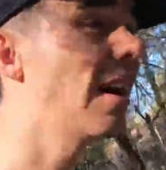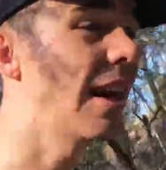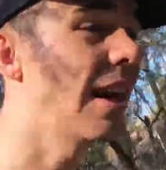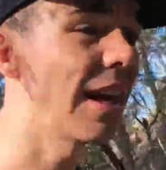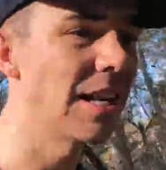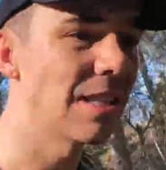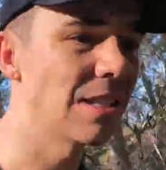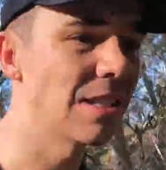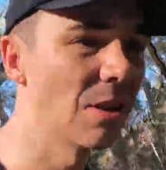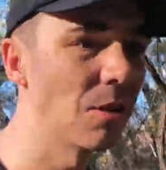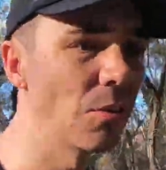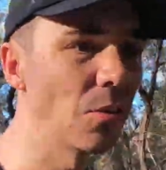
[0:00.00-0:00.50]

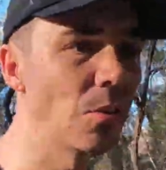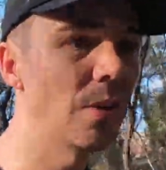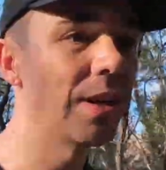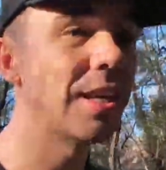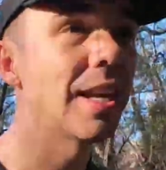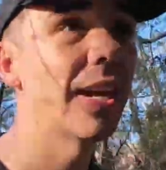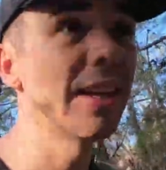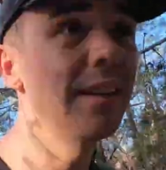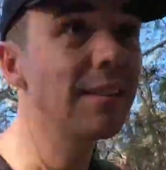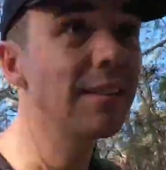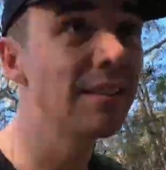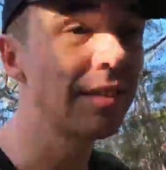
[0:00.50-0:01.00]
Easter long
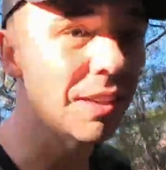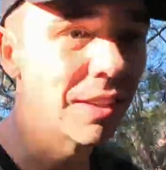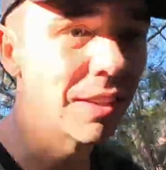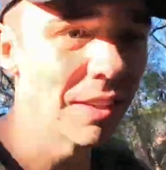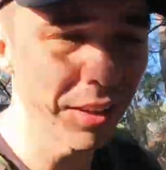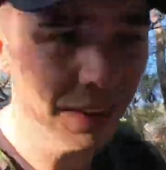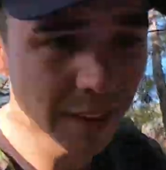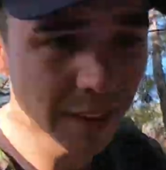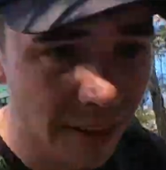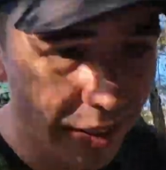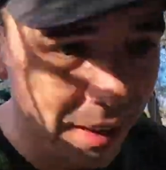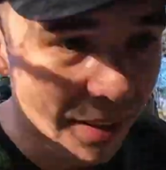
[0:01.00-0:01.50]
weekend, so
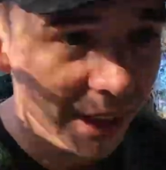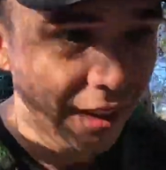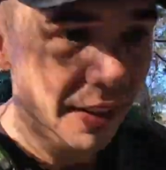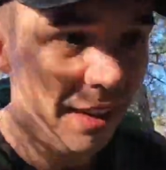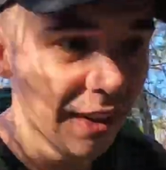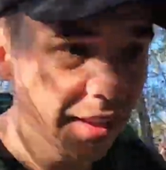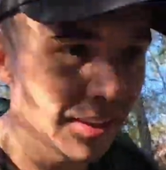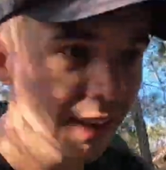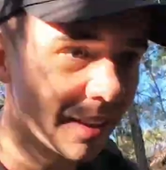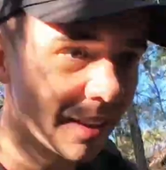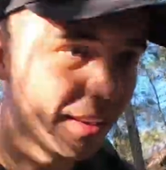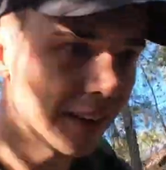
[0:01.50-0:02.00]

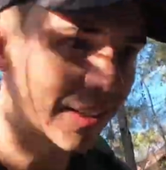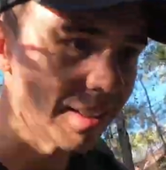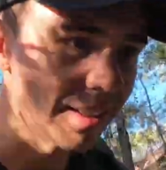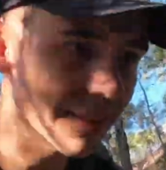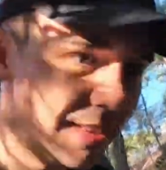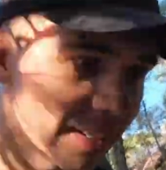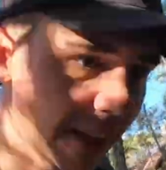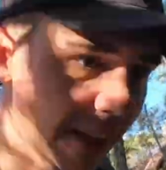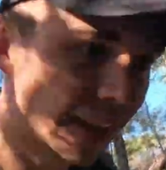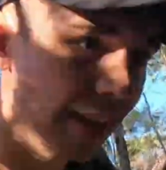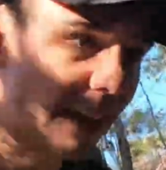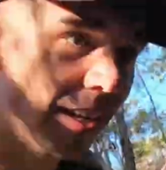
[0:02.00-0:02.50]
let's
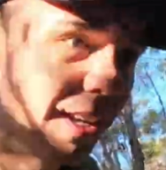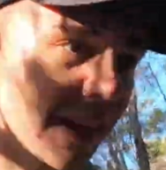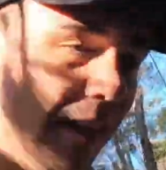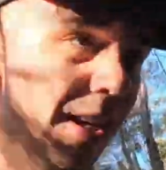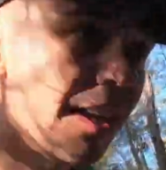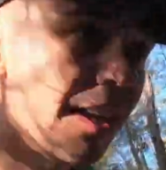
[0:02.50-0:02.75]
see.